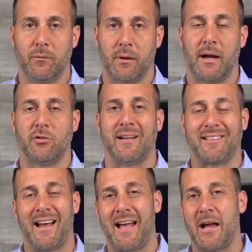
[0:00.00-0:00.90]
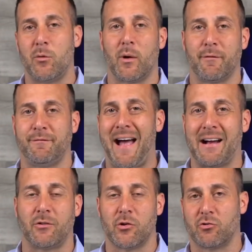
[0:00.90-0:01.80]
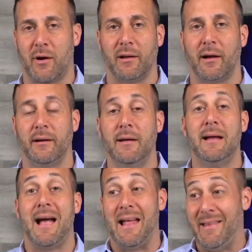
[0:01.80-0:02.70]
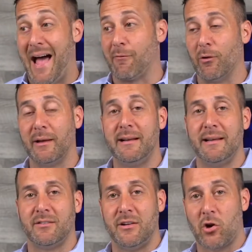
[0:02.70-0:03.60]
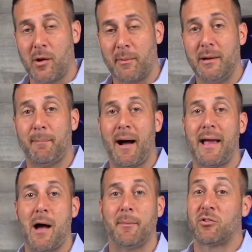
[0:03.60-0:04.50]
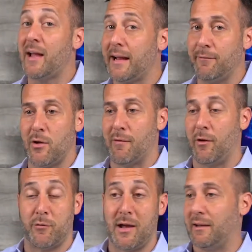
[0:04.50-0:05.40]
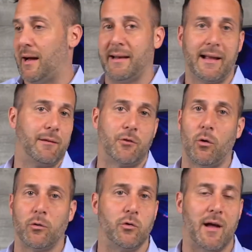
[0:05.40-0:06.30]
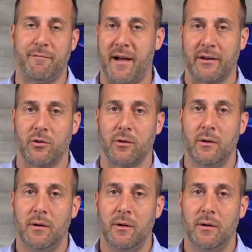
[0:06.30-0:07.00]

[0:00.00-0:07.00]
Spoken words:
Okay, so that's kind of how you want to factor a trade line. And that really is determined by how much negative you have. If you got a lot of negative, don't use that factor.